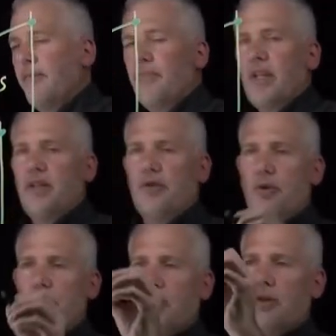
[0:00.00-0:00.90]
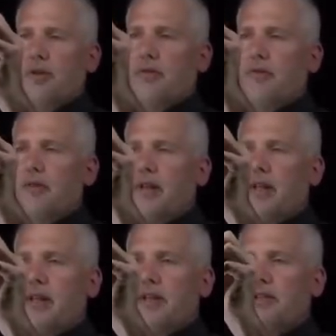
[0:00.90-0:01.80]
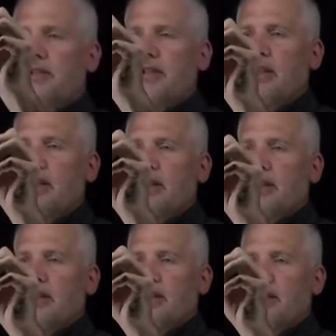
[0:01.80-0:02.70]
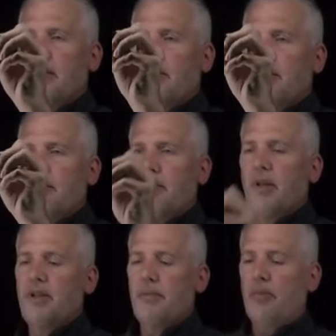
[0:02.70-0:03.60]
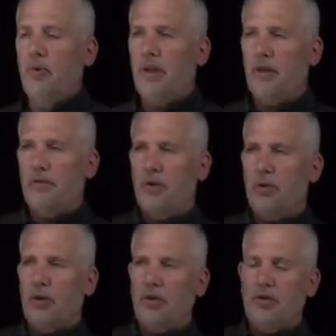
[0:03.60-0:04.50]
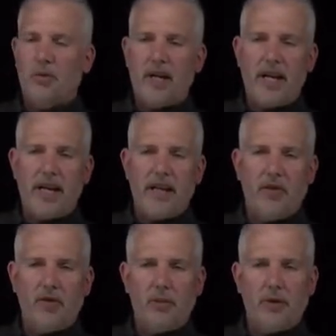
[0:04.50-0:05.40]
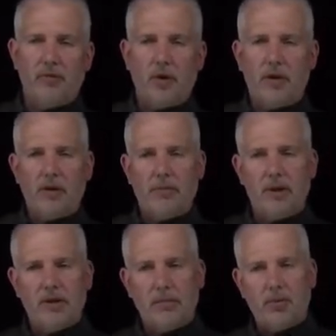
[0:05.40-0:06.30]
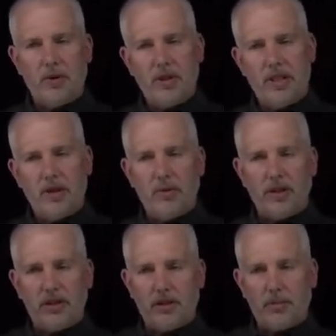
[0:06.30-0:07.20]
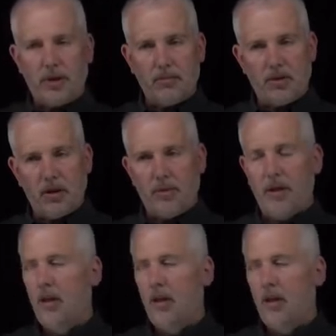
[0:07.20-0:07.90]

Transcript: is to observe that this melting point of sucrose, when I add in a little bit of water, the melting point decreases, it becomes lower.